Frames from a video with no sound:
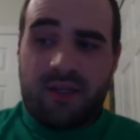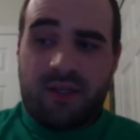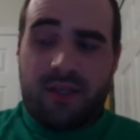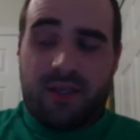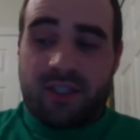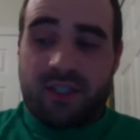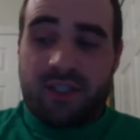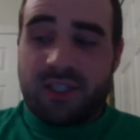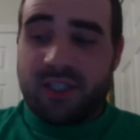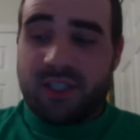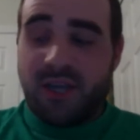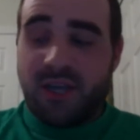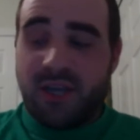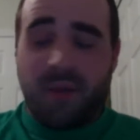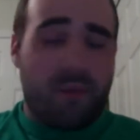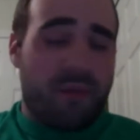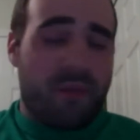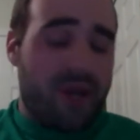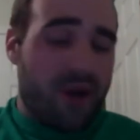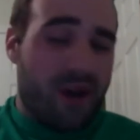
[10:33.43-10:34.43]

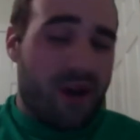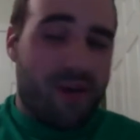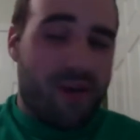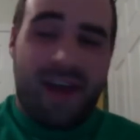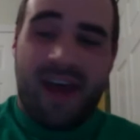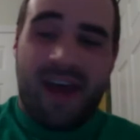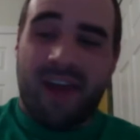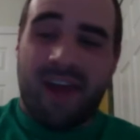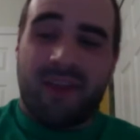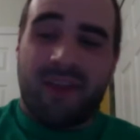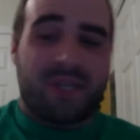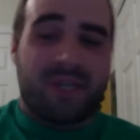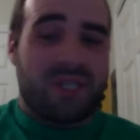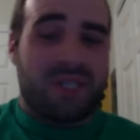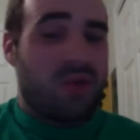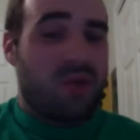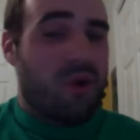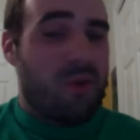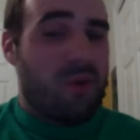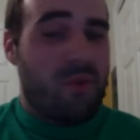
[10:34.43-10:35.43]
summer beer I've had, the best
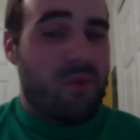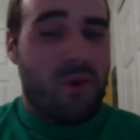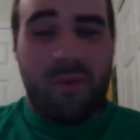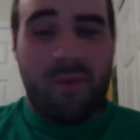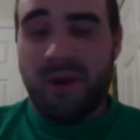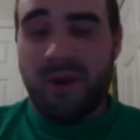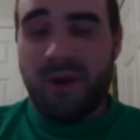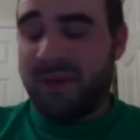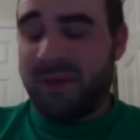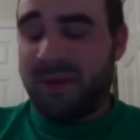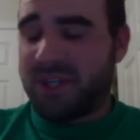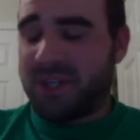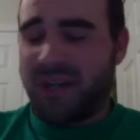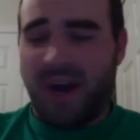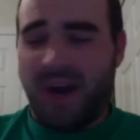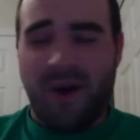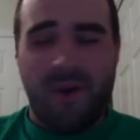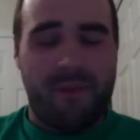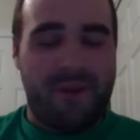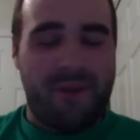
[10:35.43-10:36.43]
lawnmower beer, the best
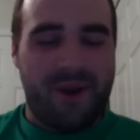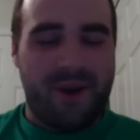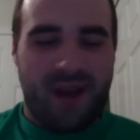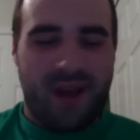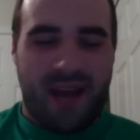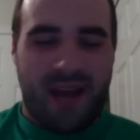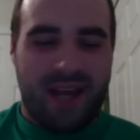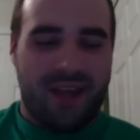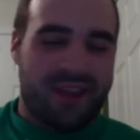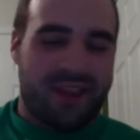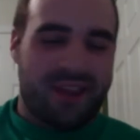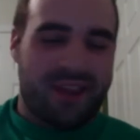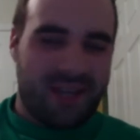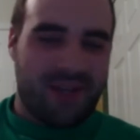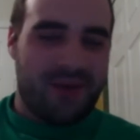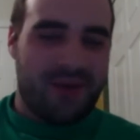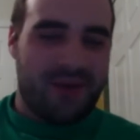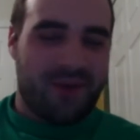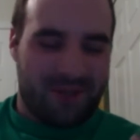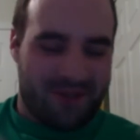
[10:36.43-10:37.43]
shower beer, anything
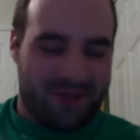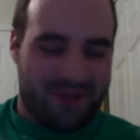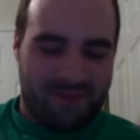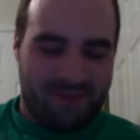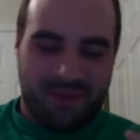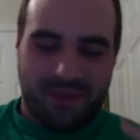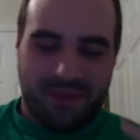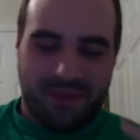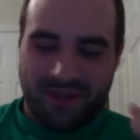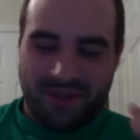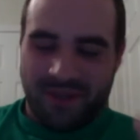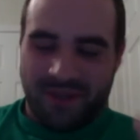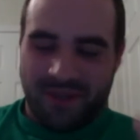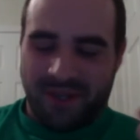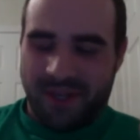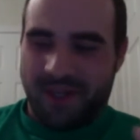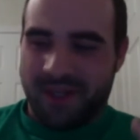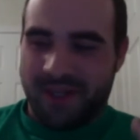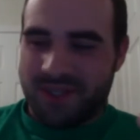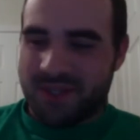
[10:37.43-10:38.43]
you could
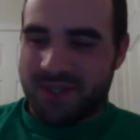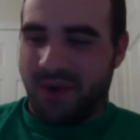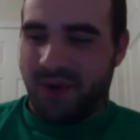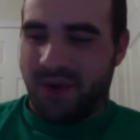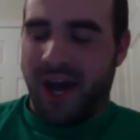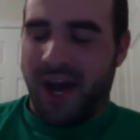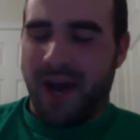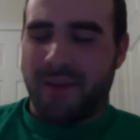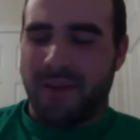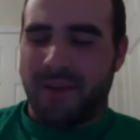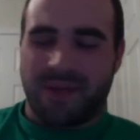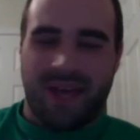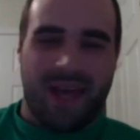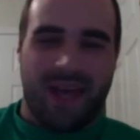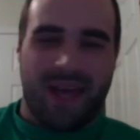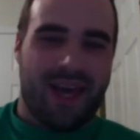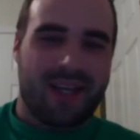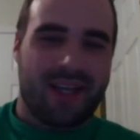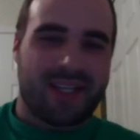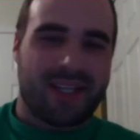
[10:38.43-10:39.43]
ascribe to
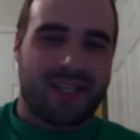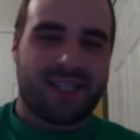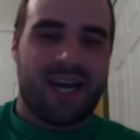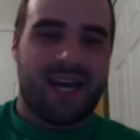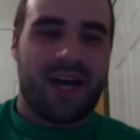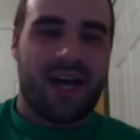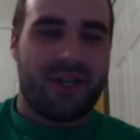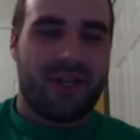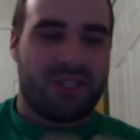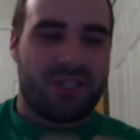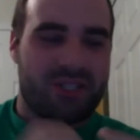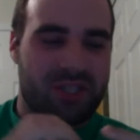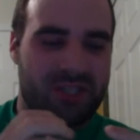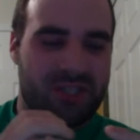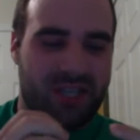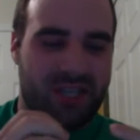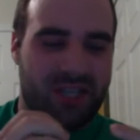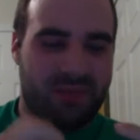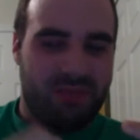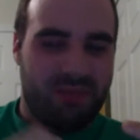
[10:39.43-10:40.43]
that kind of style.
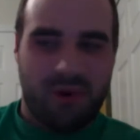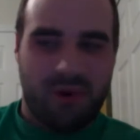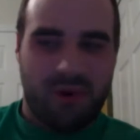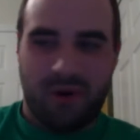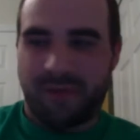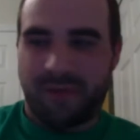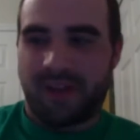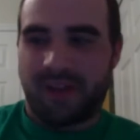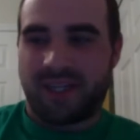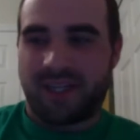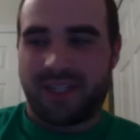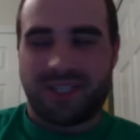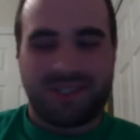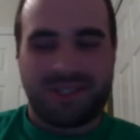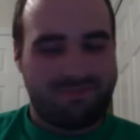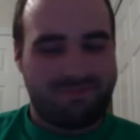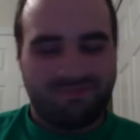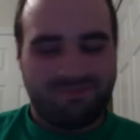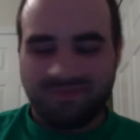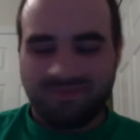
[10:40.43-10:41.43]
It's perfect.
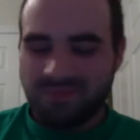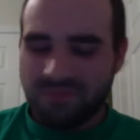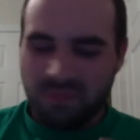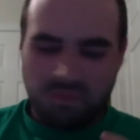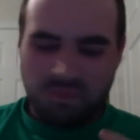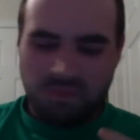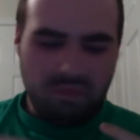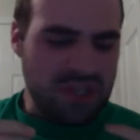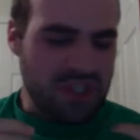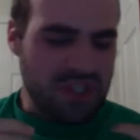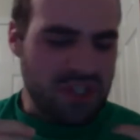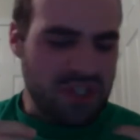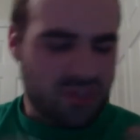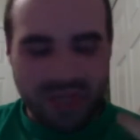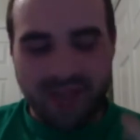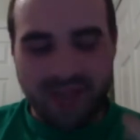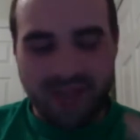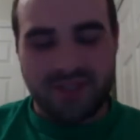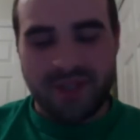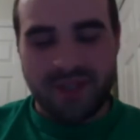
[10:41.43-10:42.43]
It's
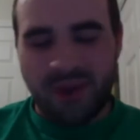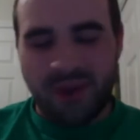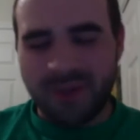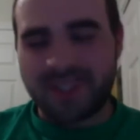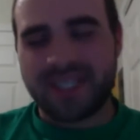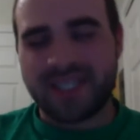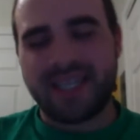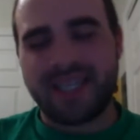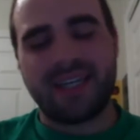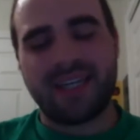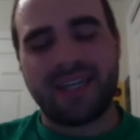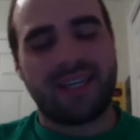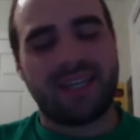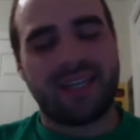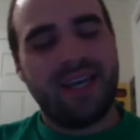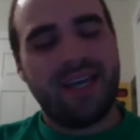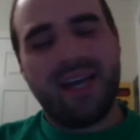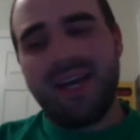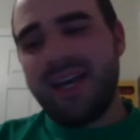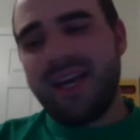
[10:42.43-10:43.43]
sweet and salty, and
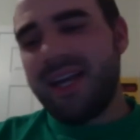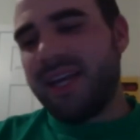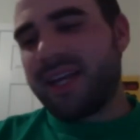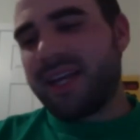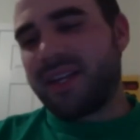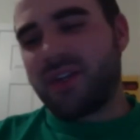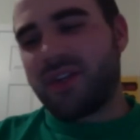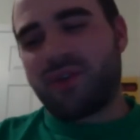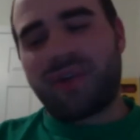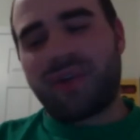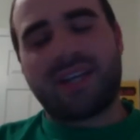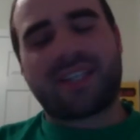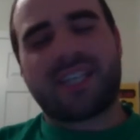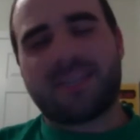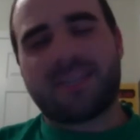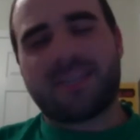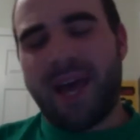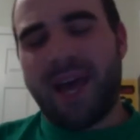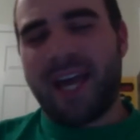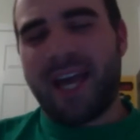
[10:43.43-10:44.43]
you can drink a
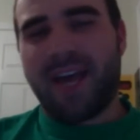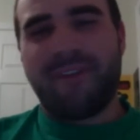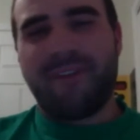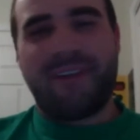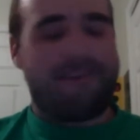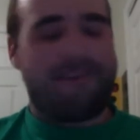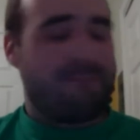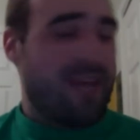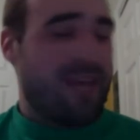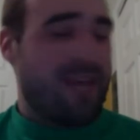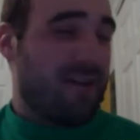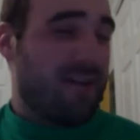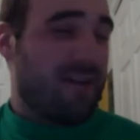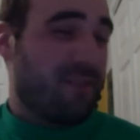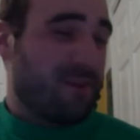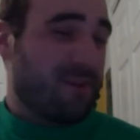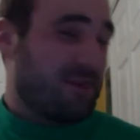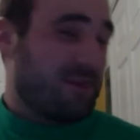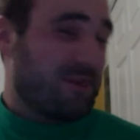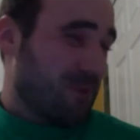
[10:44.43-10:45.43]
6-pack of it and not
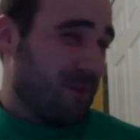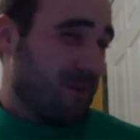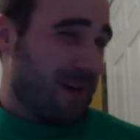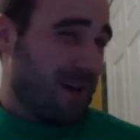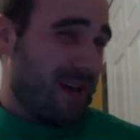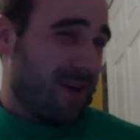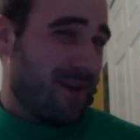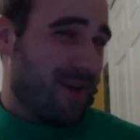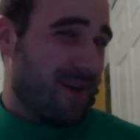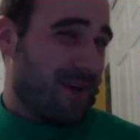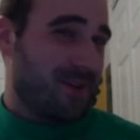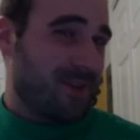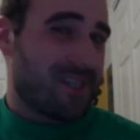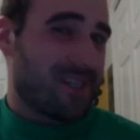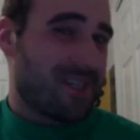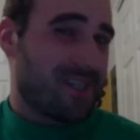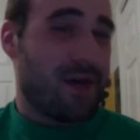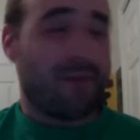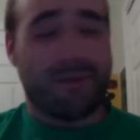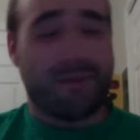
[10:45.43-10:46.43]
feel too bad about
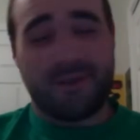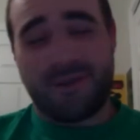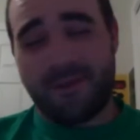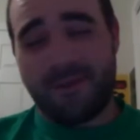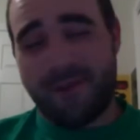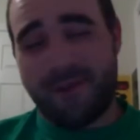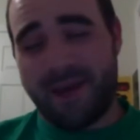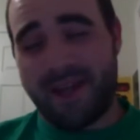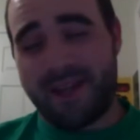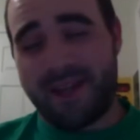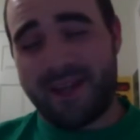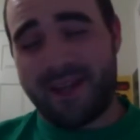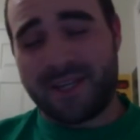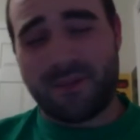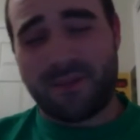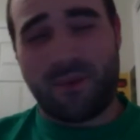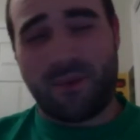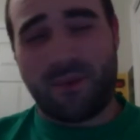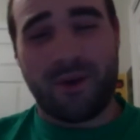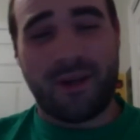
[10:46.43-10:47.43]
yourself or too bad the
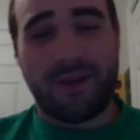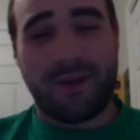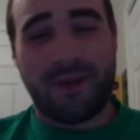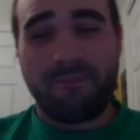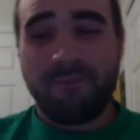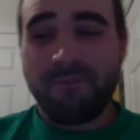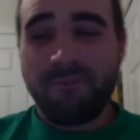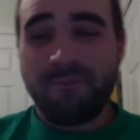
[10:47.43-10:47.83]
next morning.